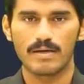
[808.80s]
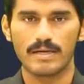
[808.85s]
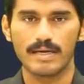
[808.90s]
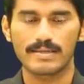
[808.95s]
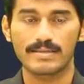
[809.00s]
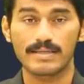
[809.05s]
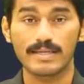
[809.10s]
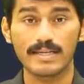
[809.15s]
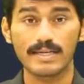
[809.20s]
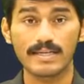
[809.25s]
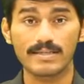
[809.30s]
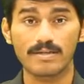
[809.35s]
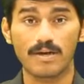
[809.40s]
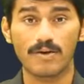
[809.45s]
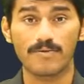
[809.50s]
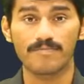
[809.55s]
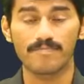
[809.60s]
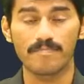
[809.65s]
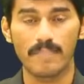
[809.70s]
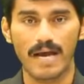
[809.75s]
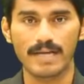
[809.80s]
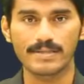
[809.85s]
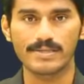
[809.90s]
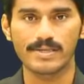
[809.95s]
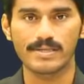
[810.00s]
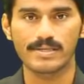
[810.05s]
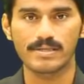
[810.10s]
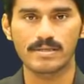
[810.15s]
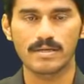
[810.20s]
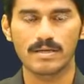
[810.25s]
A series of
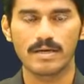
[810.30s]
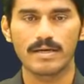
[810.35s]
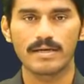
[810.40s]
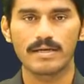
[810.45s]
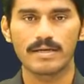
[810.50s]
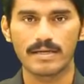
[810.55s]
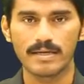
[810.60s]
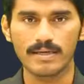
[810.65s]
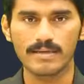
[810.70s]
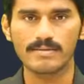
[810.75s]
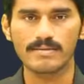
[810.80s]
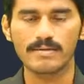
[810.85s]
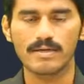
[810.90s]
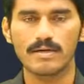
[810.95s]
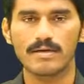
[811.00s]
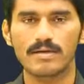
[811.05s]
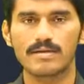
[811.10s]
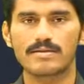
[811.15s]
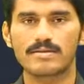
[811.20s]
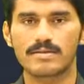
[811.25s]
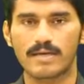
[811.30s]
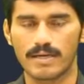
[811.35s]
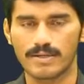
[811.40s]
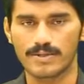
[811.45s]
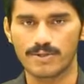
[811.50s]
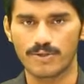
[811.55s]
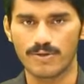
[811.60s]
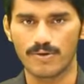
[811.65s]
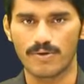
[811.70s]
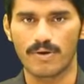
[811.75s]
matches is
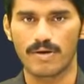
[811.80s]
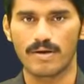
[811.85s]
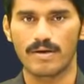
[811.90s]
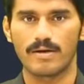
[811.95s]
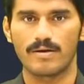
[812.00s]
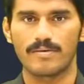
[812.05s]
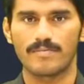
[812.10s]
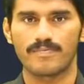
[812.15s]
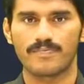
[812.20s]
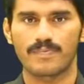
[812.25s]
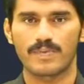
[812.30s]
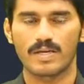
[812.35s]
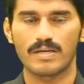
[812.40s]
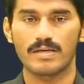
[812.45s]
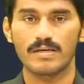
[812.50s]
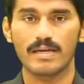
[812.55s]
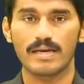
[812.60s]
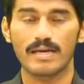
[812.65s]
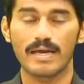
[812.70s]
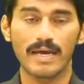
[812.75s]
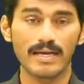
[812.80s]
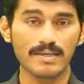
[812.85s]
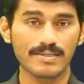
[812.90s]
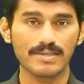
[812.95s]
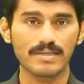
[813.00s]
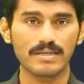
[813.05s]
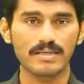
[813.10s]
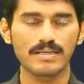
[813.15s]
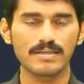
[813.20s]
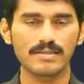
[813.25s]
scheduled. Here a
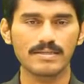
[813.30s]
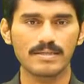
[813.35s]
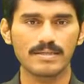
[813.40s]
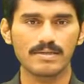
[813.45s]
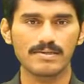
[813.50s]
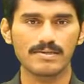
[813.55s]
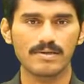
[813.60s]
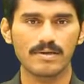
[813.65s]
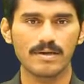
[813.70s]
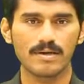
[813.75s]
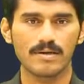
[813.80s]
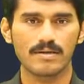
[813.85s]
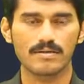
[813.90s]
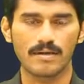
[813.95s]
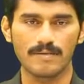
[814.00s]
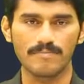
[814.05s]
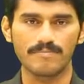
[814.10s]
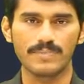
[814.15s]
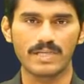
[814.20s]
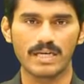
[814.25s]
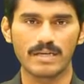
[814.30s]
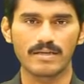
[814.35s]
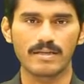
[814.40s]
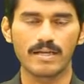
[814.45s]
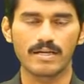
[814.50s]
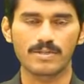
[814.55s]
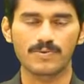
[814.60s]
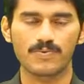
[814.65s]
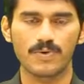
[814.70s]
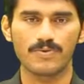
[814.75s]
series is subject.
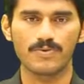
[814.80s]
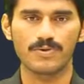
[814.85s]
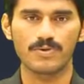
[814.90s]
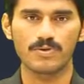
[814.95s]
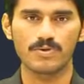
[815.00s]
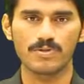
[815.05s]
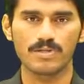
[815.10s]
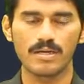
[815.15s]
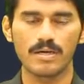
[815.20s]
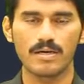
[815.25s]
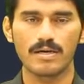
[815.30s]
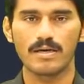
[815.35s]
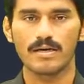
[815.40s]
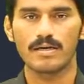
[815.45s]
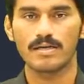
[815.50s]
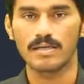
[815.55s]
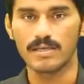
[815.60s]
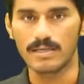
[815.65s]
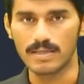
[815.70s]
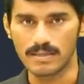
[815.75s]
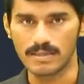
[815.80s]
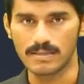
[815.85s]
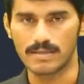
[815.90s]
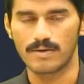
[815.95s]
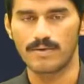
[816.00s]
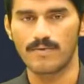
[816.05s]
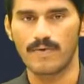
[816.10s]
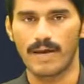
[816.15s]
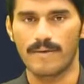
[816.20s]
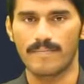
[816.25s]
That's why we used is
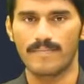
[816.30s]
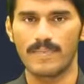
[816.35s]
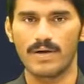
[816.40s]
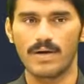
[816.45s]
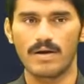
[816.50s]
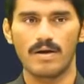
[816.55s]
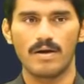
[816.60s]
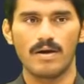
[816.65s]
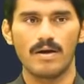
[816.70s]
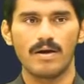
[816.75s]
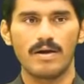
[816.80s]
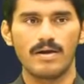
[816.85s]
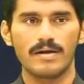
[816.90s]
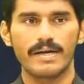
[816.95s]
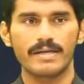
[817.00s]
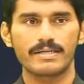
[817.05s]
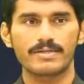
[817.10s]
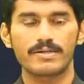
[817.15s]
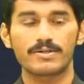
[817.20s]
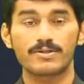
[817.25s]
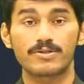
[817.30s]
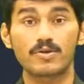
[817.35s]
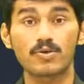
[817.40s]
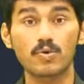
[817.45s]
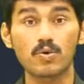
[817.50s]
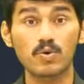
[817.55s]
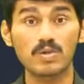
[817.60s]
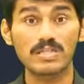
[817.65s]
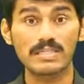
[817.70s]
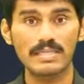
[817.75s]
verb. Next,
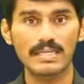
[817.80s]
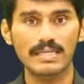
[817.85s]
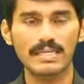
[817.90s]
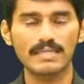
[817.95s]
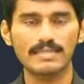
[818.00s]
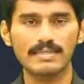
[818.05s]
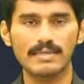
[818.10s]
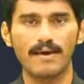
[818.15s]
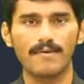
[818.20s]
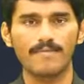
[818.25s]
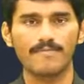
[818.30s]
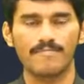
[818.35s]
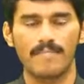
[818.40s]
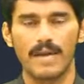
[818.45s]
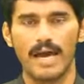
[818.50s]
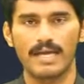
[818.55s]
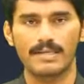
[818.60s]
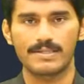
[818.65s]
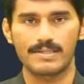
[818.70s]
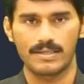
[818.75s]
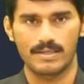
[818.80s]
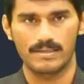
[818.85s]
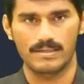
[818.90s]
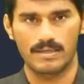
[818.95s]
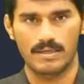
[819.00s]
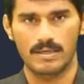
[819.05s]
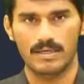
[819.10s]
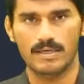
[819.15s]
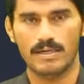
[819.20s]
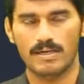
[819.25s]
two series of
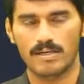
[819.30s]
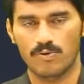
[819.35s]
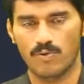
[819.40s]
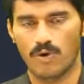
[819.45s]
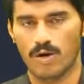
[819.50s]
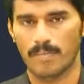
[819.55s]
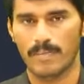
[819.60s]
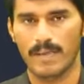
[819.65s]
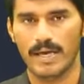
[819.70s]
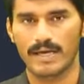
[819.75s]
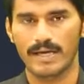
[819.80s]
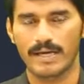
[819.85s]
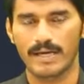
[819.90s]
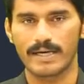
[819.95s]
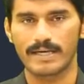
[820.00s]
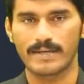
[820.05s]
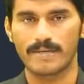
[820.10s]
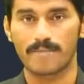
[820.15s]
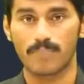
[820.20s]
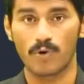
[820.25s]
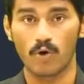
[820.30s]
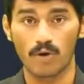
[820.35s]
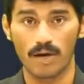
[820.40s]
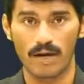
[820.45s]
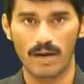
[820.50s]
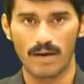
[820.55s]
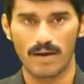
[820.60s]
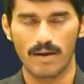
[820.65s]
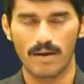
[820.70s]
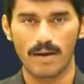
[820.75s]
matches. Here you are making it
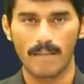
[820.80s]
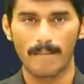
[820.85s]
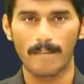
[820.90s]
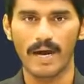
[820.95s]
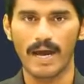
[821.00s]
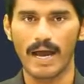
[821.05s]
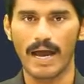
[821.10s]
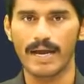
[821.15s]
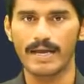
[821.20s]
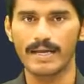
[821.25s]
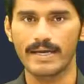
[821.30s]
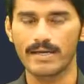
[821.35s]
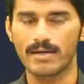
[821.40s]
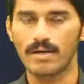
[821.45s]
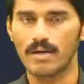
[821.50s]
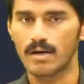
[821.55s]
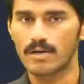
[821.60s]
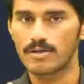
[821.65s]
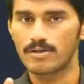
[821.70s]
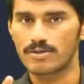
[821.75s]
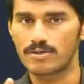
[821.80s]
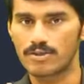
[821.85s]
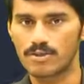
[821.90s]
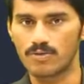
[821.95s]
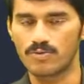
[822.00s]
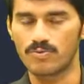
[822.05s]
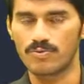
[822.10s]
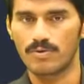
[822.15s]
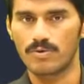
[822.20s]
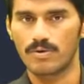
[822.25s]
plural by adding
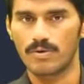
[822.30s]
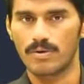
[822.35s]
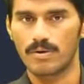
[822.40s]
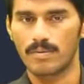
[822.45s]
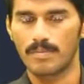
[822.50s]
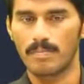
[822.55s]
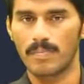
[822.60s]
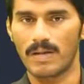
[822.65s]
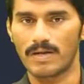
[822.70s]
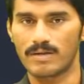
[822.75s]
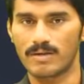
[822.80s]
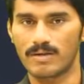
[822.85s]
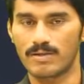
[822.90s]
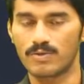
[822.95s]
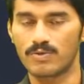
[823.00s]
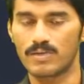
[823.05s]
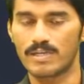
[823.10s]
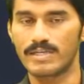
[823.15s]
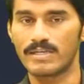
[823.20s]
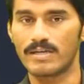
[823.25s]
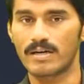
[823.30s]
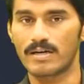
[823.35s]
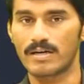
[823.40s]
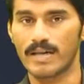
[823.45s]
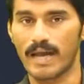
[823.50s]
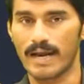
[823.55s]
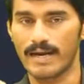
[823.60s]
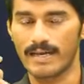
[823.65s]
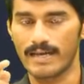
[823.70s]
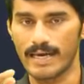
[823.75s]
two, but you did
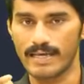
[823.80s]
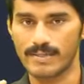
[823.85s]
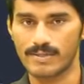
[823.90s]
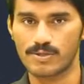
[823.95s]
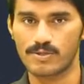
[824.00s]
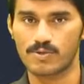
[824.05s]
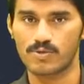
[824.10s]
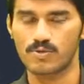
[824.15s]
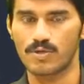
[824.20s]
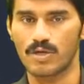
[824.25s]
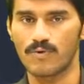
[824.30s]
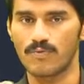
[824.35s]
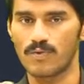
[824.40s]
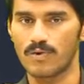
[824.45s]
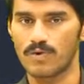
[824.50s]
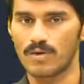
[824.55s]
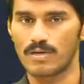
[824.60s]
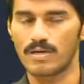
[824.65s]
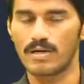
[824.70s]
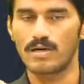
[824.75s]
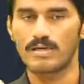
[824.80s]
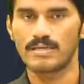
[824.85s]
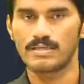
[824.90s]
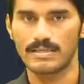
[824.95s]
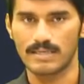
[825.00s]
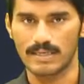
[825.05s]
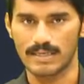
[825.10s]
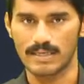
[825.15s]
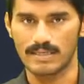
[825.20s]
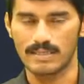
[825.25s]
not add S to the word
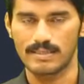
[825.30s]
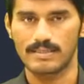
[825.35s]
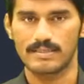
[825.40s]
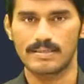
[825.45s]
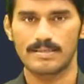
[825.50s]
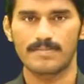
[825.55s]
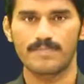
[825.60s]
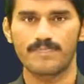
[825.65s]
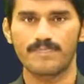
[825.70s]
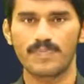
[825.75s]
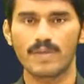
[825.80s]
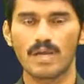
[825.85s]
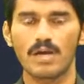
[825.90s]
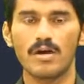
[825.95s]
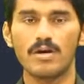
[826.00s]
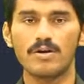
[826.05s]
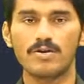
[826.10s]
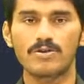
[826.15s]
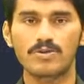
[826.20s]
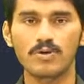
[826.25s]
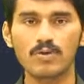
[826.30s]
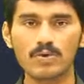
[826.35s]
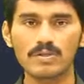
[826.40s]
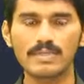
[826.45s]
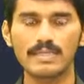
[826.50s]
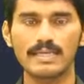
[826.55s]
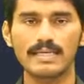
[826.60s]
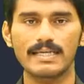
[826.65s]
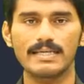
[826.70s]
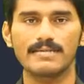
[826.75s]
series. Two
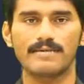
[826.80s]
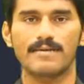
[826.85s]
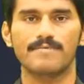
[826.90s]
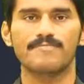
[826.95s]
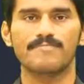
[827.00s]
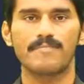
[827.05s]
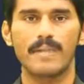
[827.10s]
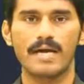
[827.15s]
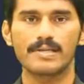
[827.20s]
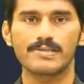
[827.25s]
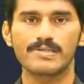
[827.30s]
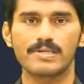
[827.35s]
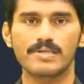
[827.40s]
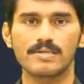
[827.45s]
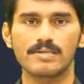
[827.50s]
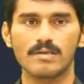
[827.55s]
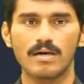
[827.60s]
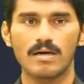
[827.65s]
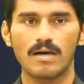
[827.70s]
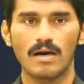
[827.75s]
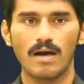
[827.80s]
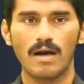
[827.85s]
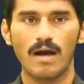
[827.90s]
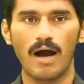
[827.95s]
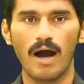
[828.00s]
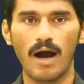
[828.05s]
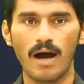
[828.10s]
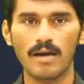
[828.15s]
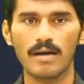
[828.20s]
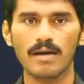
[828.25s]
series of matches
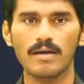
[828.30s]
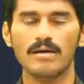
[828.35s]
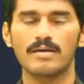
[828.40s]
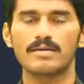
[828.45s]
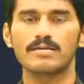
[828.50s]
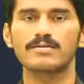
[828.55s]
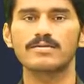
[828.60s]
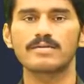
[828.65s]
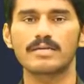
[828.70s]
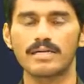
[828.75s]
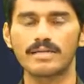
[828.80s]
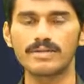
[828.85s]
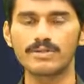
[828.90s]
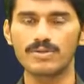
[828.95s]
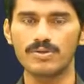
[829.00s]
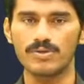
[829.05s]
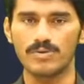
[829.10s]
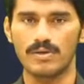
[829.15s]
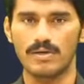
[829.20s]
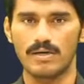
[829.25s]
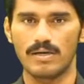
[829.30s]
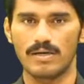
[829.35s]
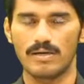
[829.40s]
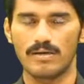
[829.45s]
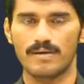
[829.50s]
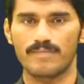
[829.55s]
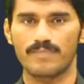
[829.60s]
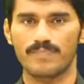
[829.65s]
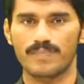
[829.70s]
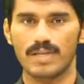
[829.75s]
are scheduled.
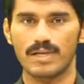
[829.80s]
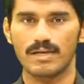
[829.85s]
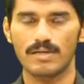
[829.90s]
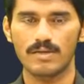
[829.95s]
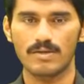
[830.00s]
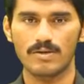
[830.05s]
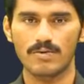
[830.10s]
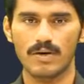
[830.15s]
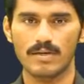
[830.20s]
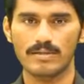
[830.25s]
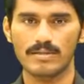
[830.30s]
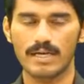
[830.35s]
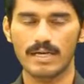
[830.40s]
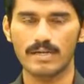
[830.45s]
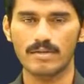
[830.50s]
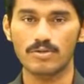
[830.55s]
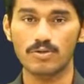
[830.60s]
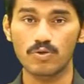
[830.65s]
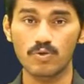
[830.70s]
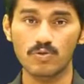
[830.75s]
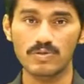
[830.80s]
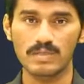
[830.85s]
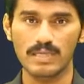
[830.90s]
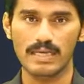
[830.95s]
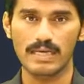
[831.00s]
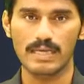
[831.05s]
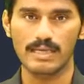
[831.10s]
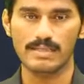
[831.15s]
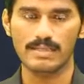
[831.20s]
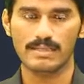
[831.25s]
Here you are saying two
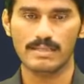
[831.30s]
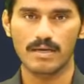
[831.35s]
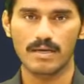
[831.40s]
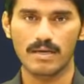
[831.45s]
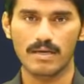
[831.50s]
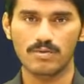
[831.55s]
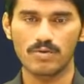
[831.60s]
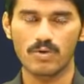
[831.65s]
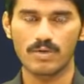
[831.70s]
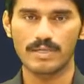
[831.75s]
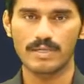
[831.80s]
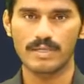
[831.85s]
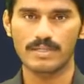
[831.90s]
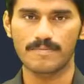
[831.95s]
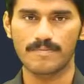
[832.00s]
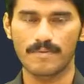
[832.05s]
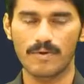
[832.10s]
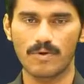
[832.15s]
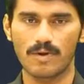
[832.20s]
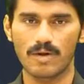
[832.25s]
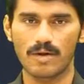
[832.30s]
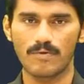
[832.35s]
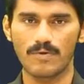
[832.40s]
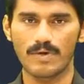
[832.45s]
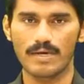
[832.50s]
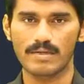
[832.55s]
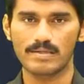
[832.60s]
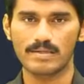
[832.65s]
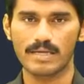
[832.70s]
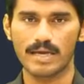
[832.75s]
series. So it is plural,
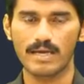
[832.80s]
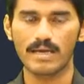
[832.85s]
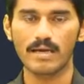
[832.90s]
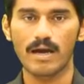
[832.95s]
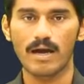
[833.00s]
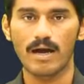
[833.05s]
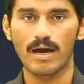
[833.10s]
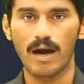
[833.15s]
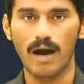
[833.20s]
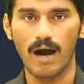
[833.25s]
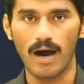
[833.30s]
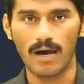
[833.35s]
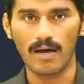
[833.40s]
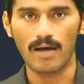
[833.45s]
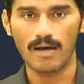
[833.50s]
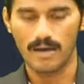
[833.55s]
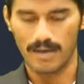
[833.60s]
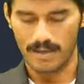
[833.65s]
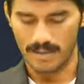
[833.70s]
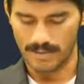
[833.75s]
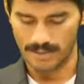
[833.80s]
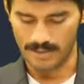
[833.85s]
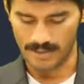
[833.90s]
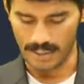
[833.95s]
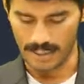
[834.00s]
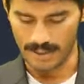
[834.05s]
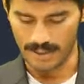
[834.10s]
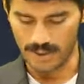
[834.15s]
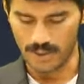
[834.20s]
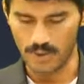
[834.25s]
we are saying are
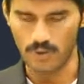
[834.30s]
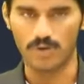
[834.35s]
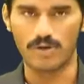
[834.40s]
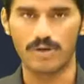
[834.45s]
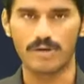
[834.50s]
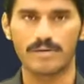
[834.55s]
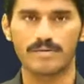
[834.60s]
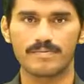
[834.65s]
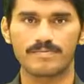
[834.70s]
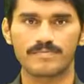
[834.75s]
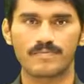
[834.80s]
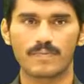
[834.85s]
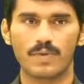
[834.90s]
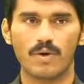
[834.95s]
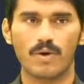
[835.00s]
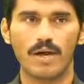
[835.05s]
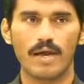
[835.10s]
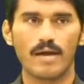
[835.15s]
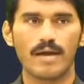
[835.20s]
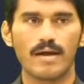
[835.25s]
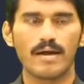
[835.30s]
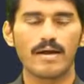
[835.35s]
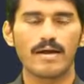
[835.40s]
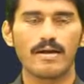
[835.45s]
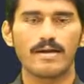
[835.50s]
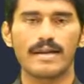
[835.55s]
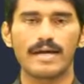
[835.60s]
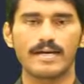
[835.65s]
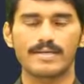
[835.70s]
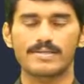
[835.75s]
scheduled. Okay.
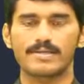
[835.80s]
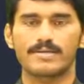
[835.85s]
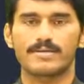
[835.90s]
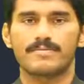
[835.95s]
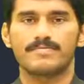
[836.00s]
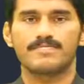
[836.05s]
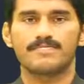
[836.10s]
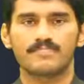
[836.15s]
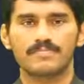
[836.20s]
Next,